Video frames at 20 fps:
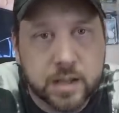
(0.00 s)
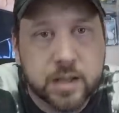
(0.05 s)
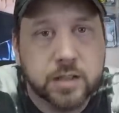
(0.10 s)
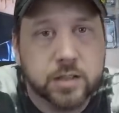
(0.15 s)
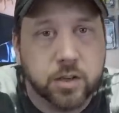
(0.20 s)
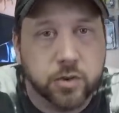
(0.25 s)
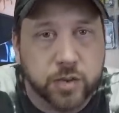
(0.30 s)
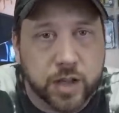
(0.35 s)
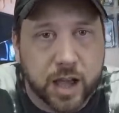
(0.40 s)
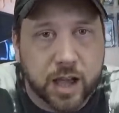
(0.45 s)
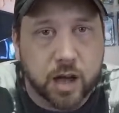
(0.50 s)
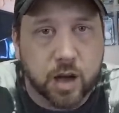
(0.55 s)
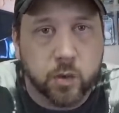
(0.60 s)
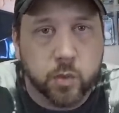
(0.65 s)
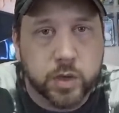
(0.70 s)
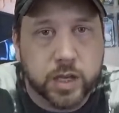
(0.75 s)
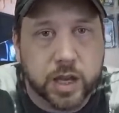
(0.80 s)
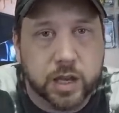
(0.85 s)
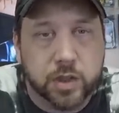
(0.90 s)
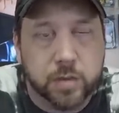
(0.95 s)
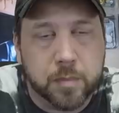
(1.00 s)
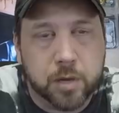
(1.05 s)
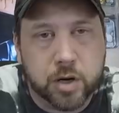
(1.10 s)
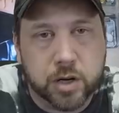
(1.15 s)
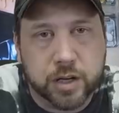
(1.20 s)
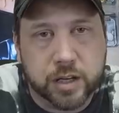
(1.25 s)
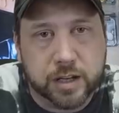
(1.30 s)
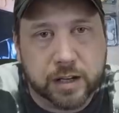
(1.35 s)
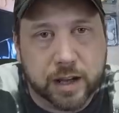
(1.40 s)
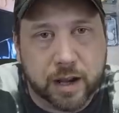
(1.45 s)
So now we got the
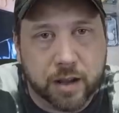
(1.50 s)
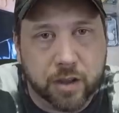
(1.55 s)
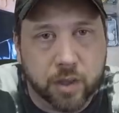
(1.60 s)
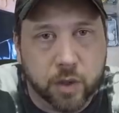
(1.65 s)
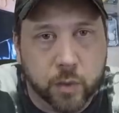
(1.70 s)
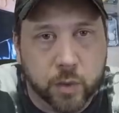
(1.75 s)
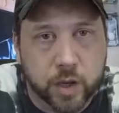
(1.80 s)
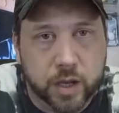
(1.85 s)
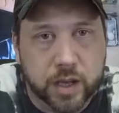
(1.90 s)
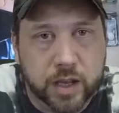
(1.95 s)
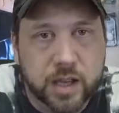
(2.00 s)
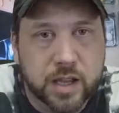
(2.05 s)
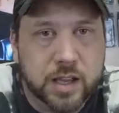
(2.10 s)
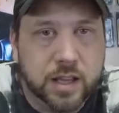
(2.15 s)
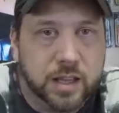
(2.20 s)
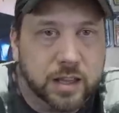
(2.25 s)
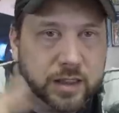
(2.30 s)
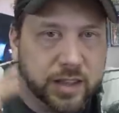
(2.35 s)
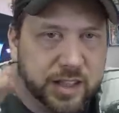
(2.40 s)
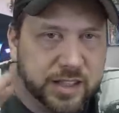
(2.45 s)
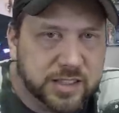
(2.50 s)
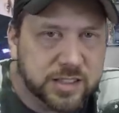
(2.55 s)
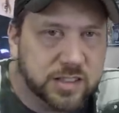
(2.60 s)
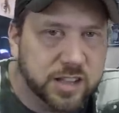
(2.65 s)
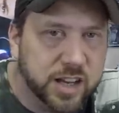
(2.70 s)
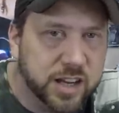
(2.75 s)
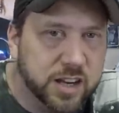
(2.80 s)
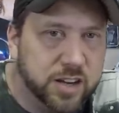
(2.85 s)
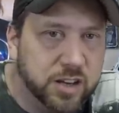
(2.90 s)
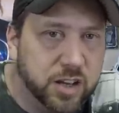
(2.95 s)
marketing out of the way, let's
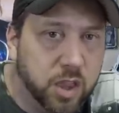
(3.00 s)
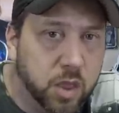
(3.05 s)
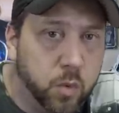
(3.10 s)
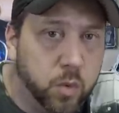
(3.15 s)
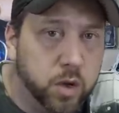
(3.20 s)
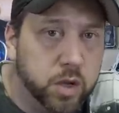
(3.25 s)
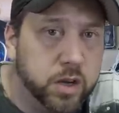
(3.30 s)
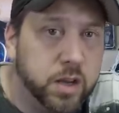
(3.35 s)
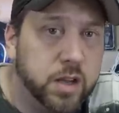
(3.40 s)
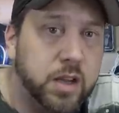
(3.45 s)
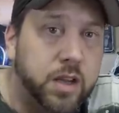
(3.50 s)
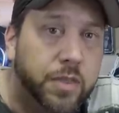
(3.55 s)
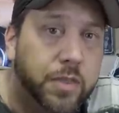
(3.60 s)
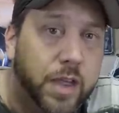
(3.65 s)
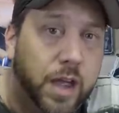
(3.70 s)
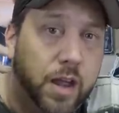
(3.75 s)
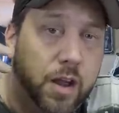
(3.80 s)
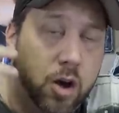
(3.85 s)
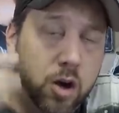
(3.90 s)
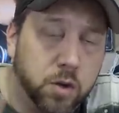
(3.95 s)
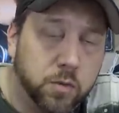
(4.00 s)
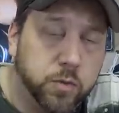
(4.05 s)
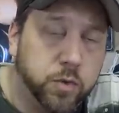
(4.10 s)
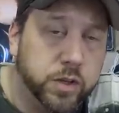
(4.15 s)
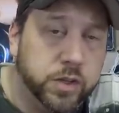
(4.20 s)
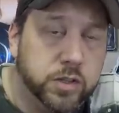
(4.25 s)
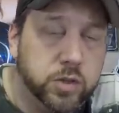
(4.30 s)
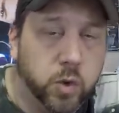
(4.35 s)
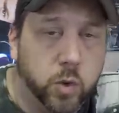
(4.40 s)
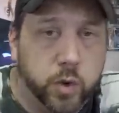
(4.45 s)
look at another one that
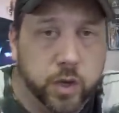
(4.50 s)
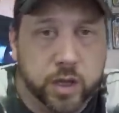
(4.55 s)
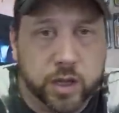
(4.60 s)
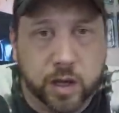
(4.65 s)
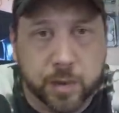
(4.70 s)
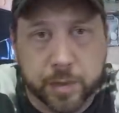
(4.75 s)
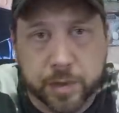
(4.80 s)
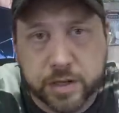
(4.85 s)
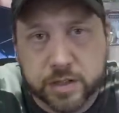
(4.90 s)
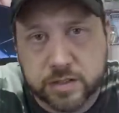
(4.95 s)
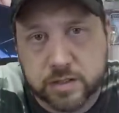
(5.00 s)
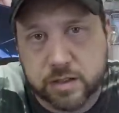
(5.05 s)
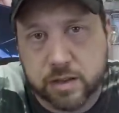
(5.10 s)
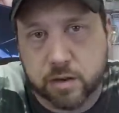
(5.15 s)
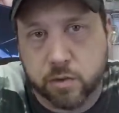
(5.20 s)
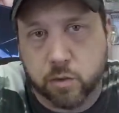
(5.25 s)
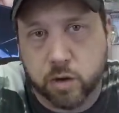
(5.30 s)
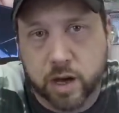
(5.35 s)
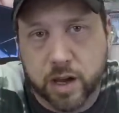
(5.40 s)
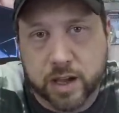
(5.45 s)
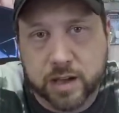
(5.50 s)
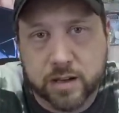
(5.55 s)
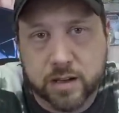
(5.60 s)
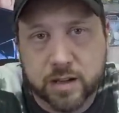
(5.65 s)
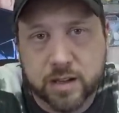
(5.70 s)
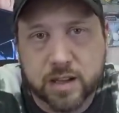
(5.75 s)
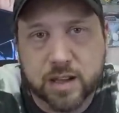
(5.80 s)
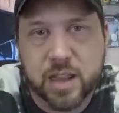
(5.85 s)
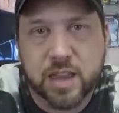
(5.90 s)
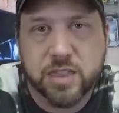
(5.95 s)
hopefully toy companies get right,
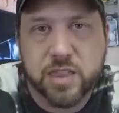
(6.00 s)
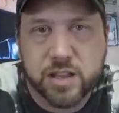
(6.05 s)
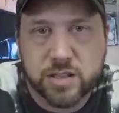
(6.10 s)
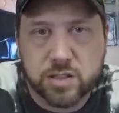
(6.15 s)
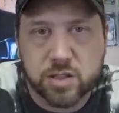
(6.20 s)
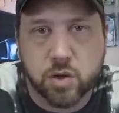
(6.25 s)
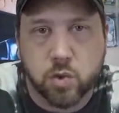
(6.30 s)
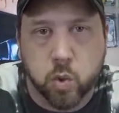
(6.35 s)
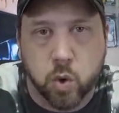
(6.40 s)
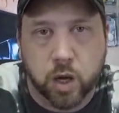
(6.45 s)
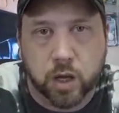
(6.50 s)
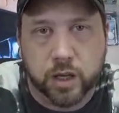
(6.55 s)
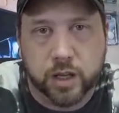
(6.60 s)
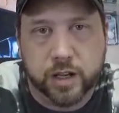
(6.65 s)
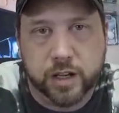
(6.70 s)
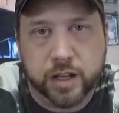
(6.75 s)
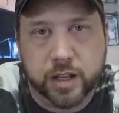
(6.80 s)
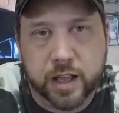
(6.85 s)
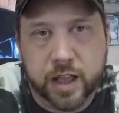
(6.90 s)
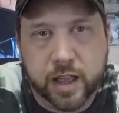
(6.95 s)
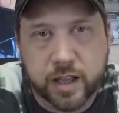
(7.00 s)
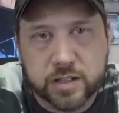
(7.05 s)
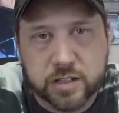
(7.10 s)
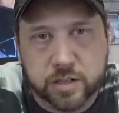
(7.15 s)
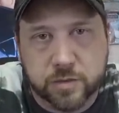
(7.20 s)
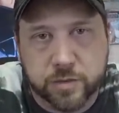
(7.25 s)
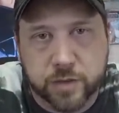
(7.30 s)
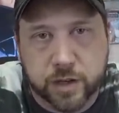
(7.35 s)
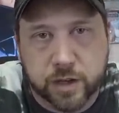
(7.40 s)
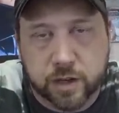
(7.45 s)
and that's the quality
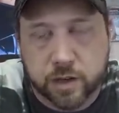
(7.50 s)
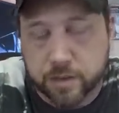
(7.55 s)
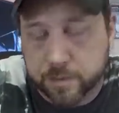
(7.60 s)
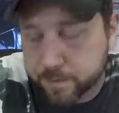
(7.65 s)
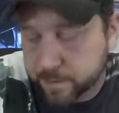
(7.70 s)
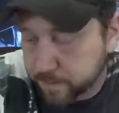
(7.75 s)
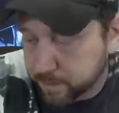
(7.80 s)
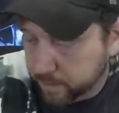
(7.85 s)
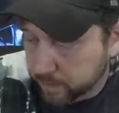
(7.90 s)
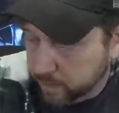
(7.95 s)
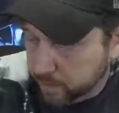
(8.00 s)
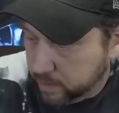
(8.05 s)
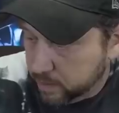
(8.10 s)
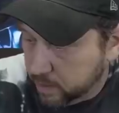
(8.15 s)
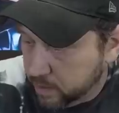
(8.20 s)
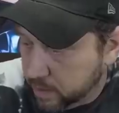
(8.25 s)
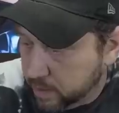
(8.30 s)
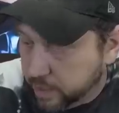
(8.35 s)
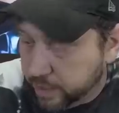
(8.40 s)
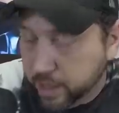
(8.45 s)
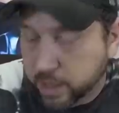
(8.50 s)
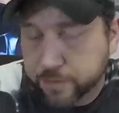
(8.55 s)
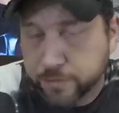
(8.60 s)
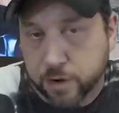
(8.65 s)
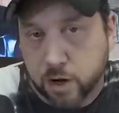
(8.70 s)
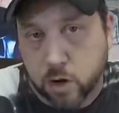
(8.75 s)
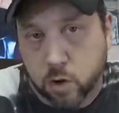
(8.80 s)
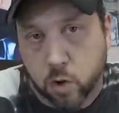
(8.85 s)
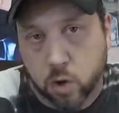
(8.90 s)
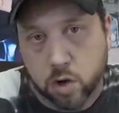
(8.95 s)
action figure. Can they
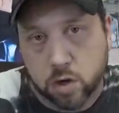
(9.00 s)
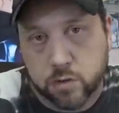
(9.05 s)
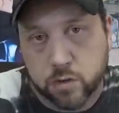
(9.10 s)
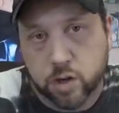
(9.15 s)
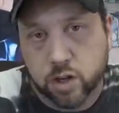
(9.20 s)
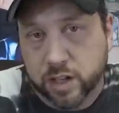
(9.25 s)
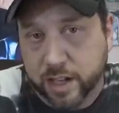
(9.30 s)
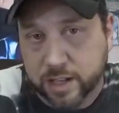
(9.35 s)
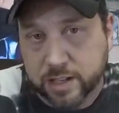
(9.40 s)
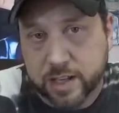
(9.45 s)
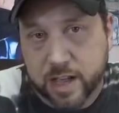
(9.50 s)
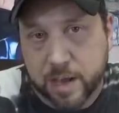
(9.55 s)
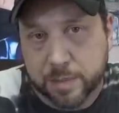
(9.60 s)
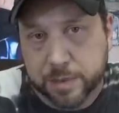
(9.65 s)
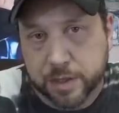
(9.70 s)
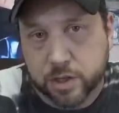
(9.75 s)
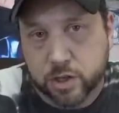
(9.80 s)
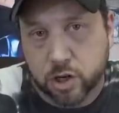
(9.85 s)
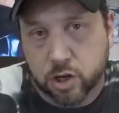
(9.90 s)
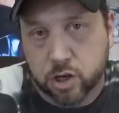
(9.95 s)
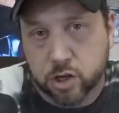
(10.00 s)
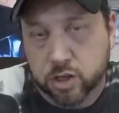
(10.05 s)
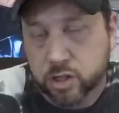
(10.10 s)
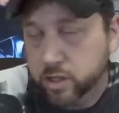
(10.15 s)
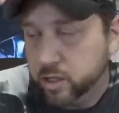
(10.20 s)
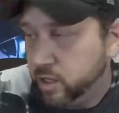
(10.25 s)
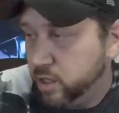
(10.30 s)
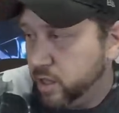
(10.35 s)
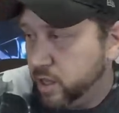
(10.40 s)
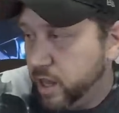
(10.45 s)
fall over like Captain Kirk
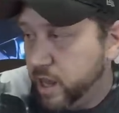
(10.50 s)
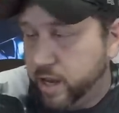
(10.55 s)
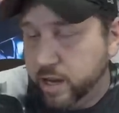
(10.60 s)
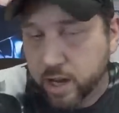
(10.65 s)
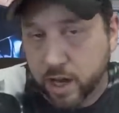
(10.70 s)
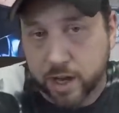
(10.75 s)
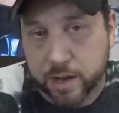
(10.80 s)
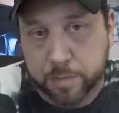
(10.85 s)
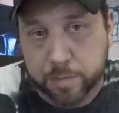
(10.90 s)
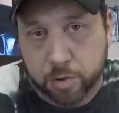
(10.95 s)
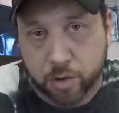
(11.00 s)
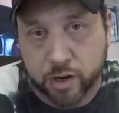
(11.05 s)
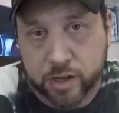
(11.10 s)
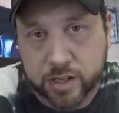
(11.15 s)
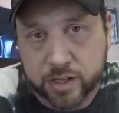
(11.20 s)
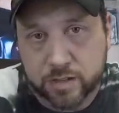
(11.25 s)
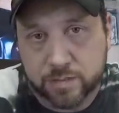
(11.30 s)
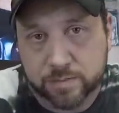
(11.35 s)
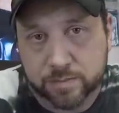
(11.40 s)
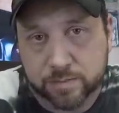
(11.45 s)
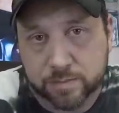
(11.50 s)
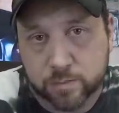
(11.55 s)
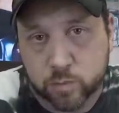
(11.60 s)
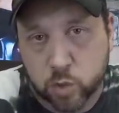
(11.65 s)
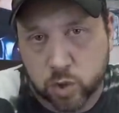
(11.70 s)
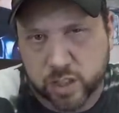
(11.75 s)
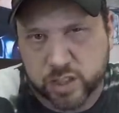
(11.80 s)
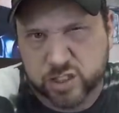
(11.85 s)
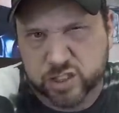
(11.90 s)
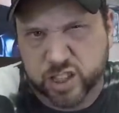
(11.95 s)
and not break?
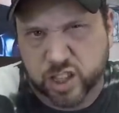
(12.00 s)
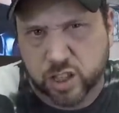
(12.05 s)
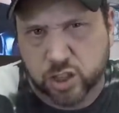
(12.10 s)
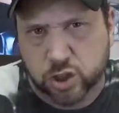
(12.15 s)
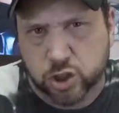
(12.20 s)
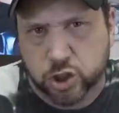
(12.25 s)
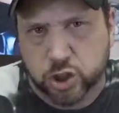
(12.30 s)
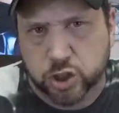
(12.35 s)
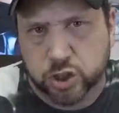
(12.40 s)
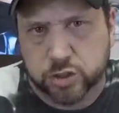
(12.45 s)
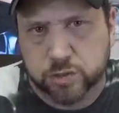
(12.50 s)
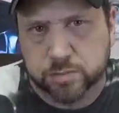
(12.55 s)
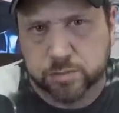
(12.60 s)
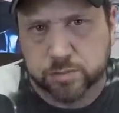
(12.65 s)
Well, let's take a look.